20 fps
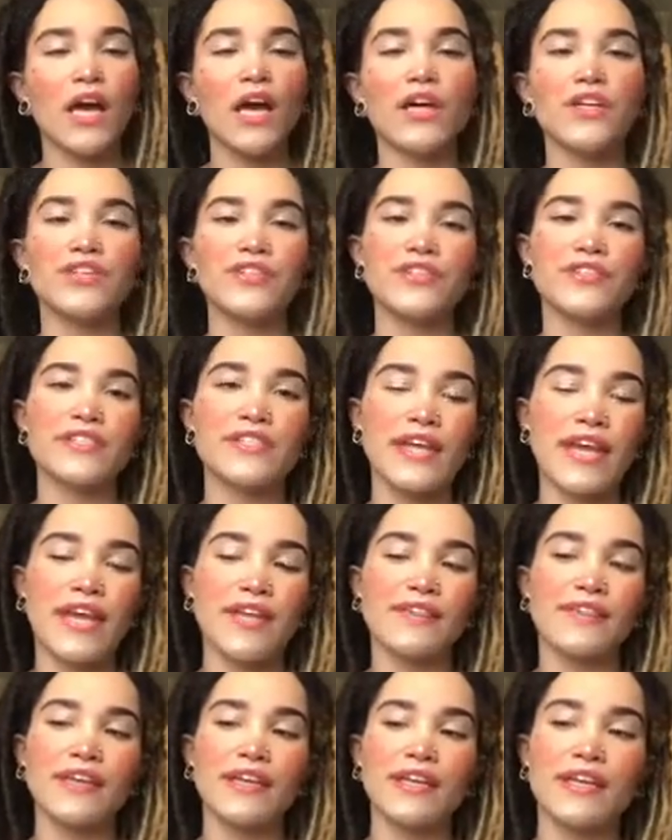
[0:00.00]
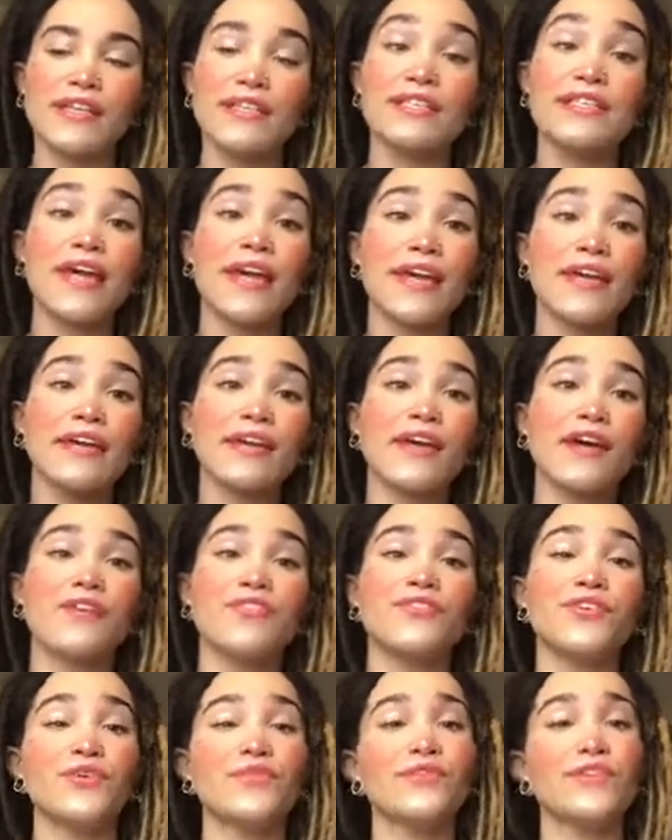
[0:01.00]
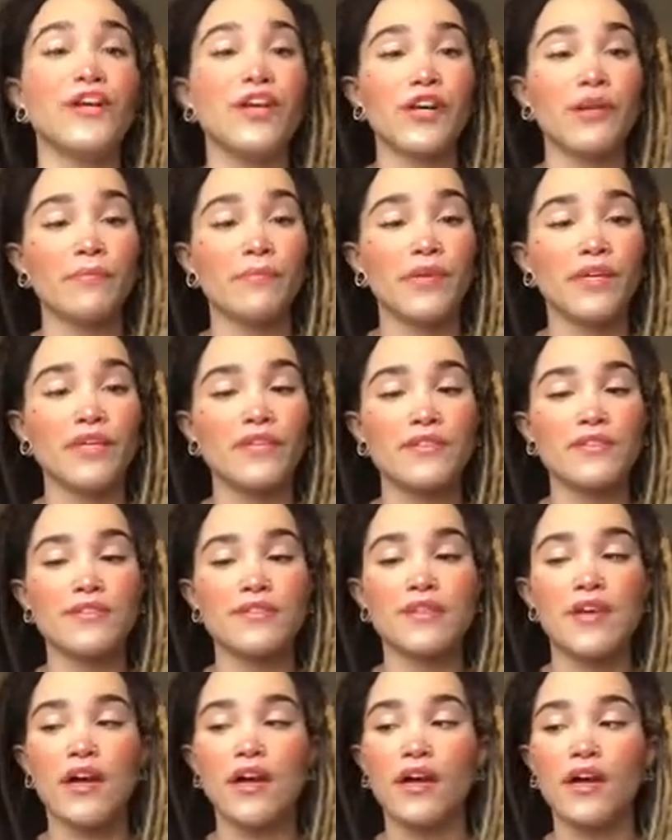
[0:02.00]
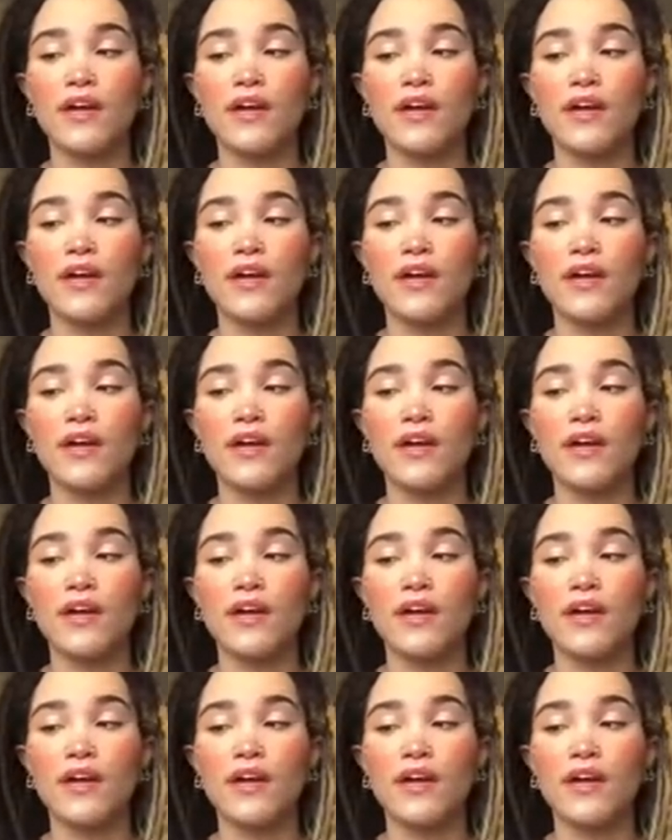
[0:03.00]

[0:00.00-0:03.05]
Understand that it can take a few therapists